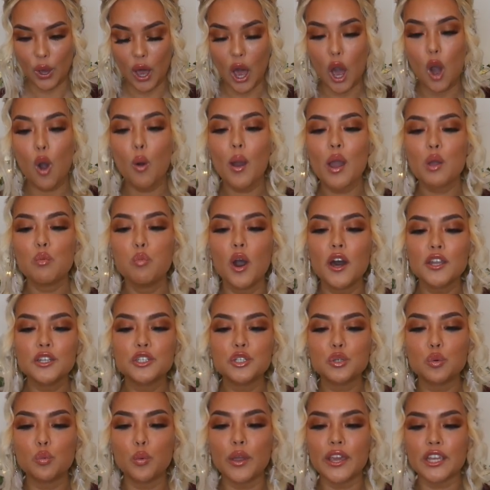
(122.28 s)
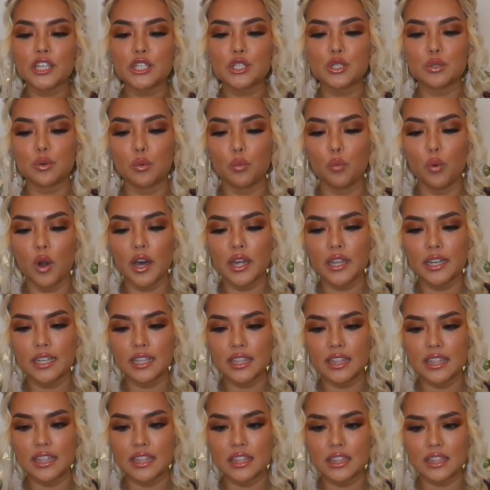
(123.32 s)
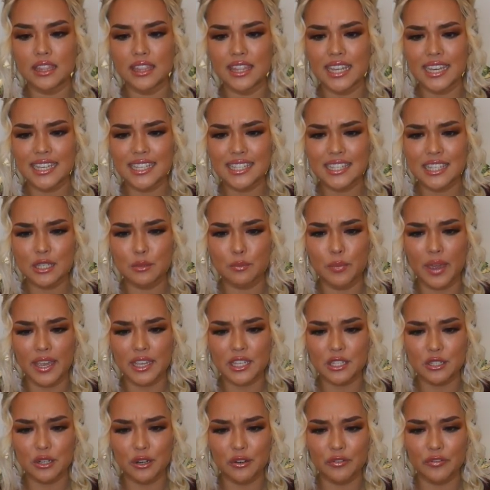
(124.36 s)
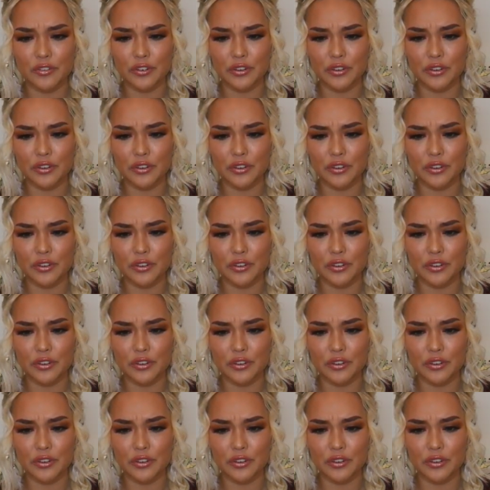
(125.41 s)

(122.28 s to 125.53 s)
Oh, I wonder which one this is based off